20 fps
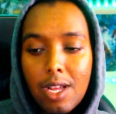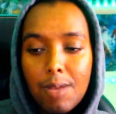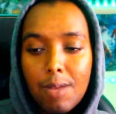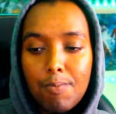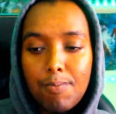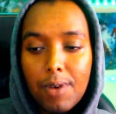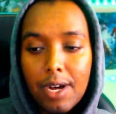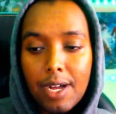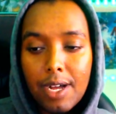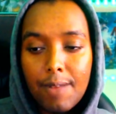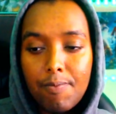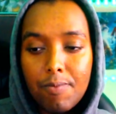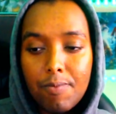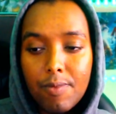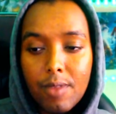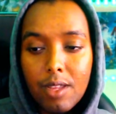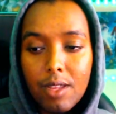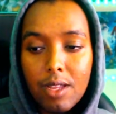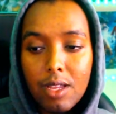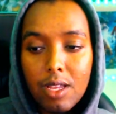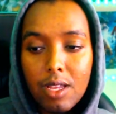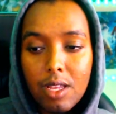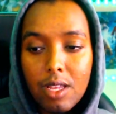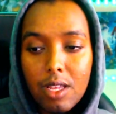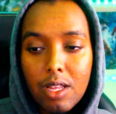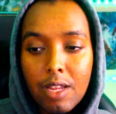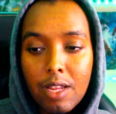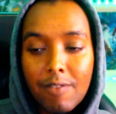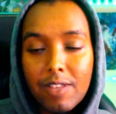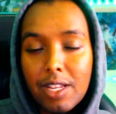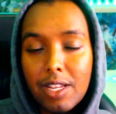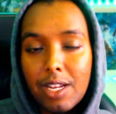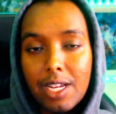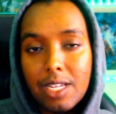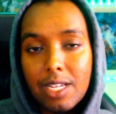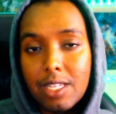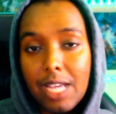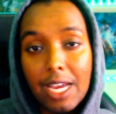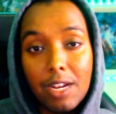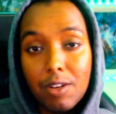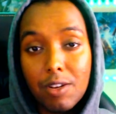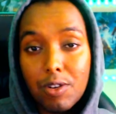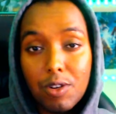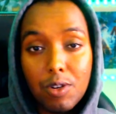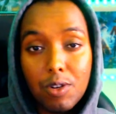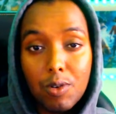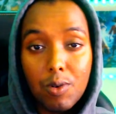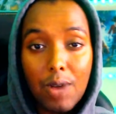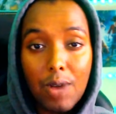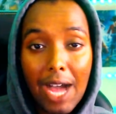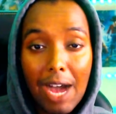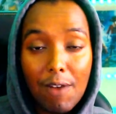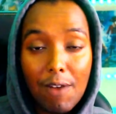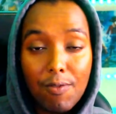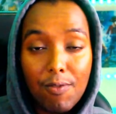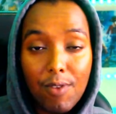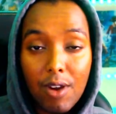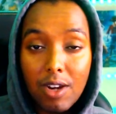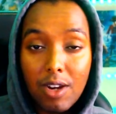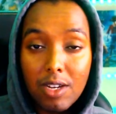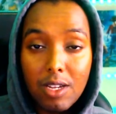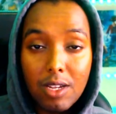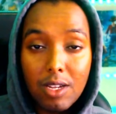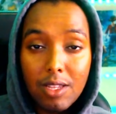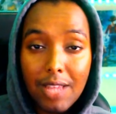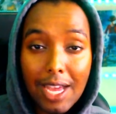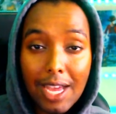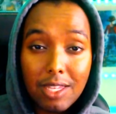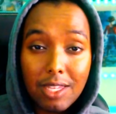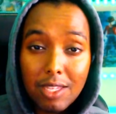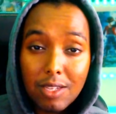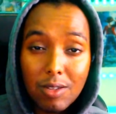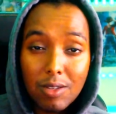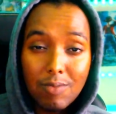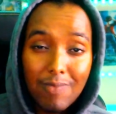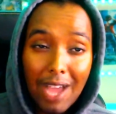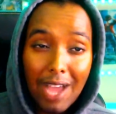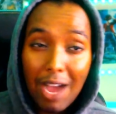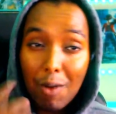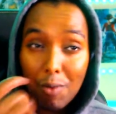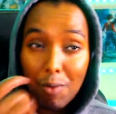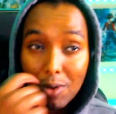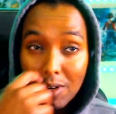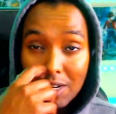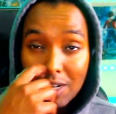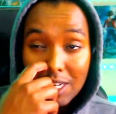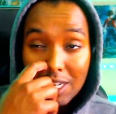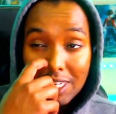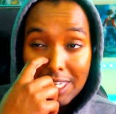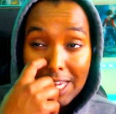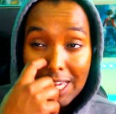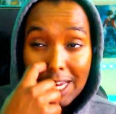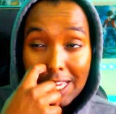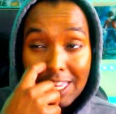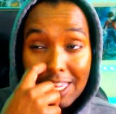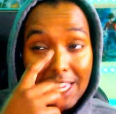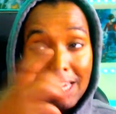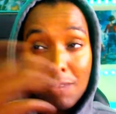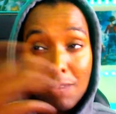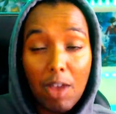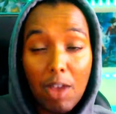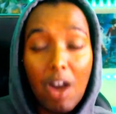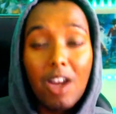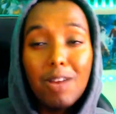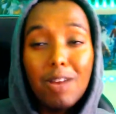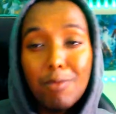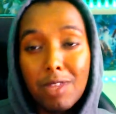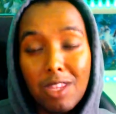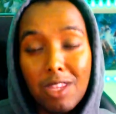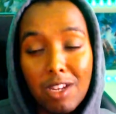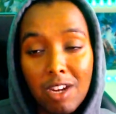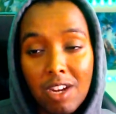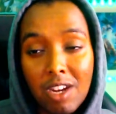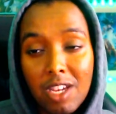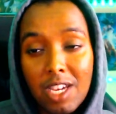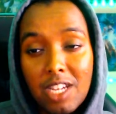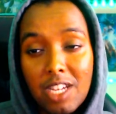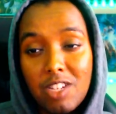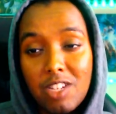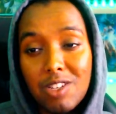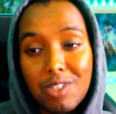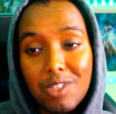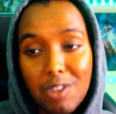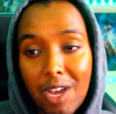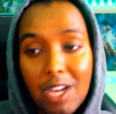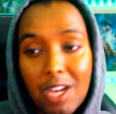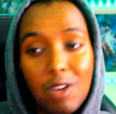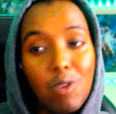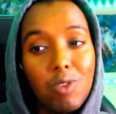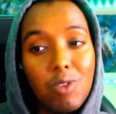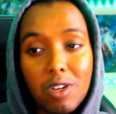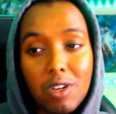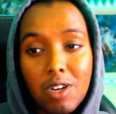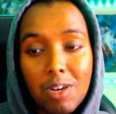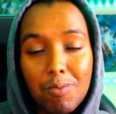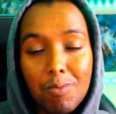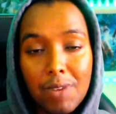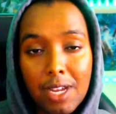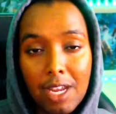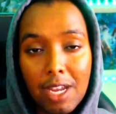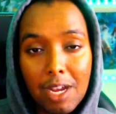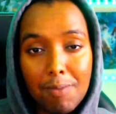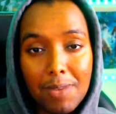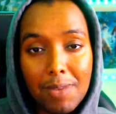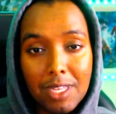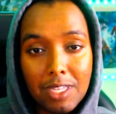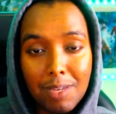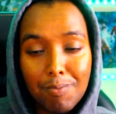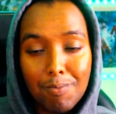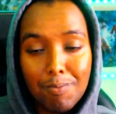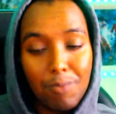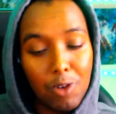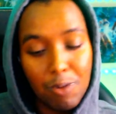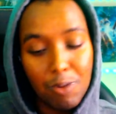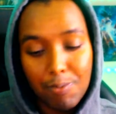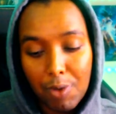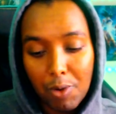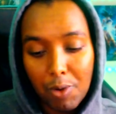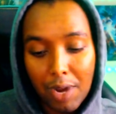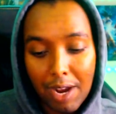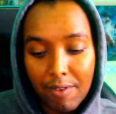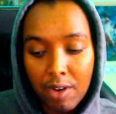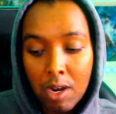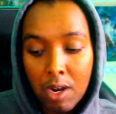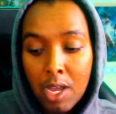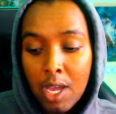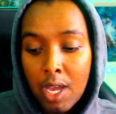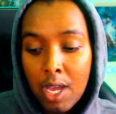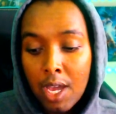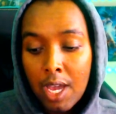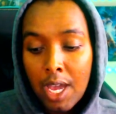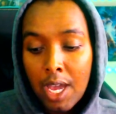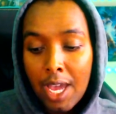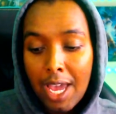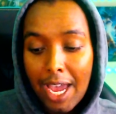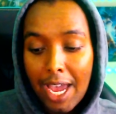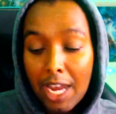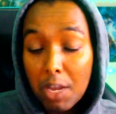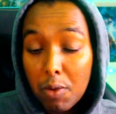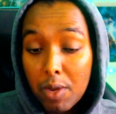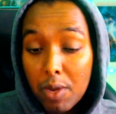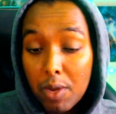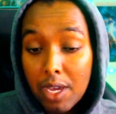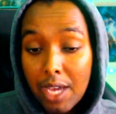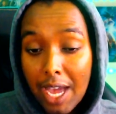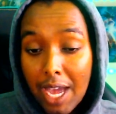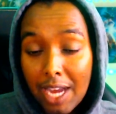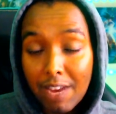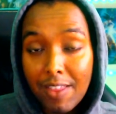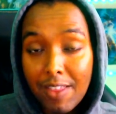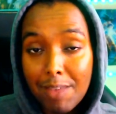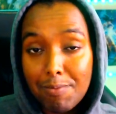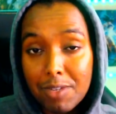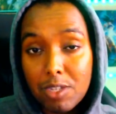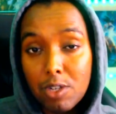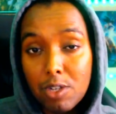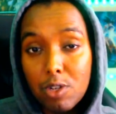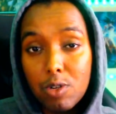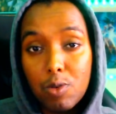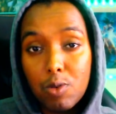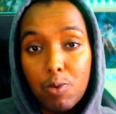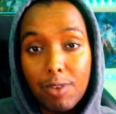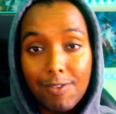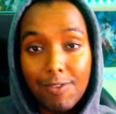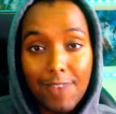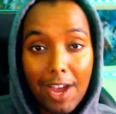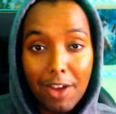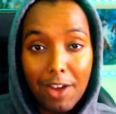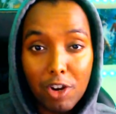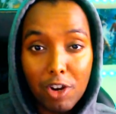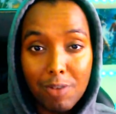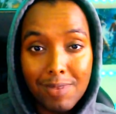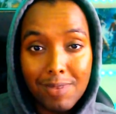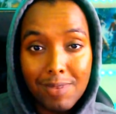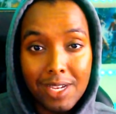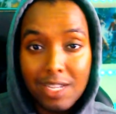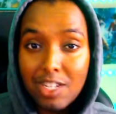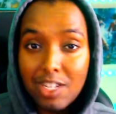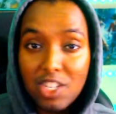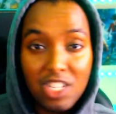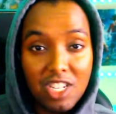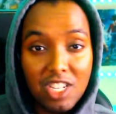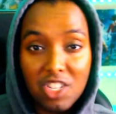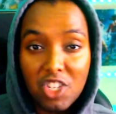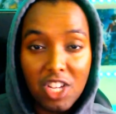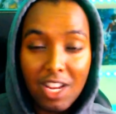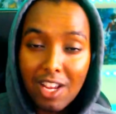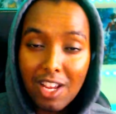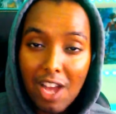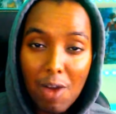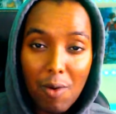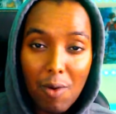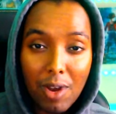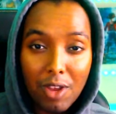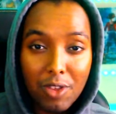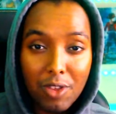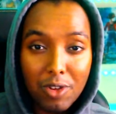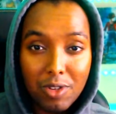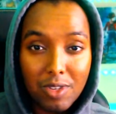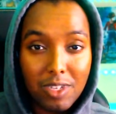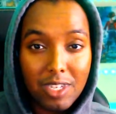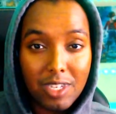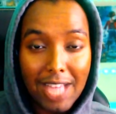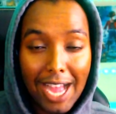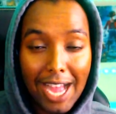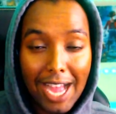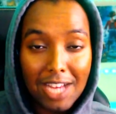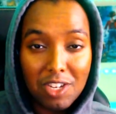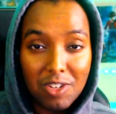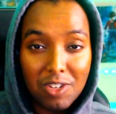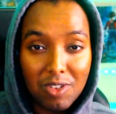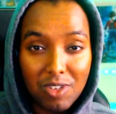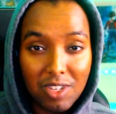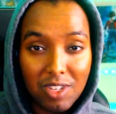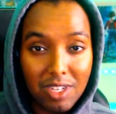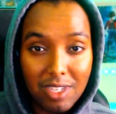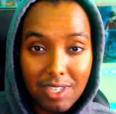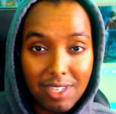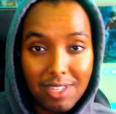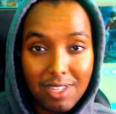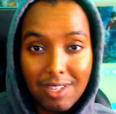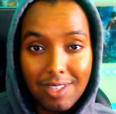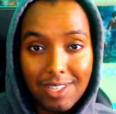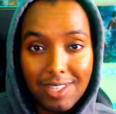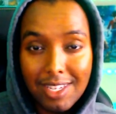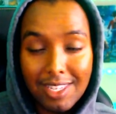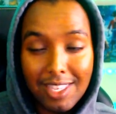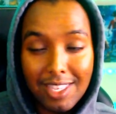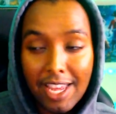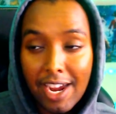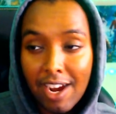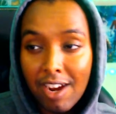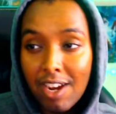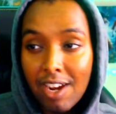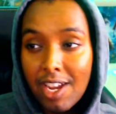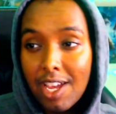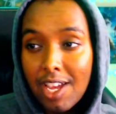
But nevertheless, I don't know how far that how we're gonna see any. They keep talking about the Dark Ages, so I know they're gonna bring it up at some point. But whatever. Anyway, end of the episode, we found Hermit. She just chilling on one of those statues just just there.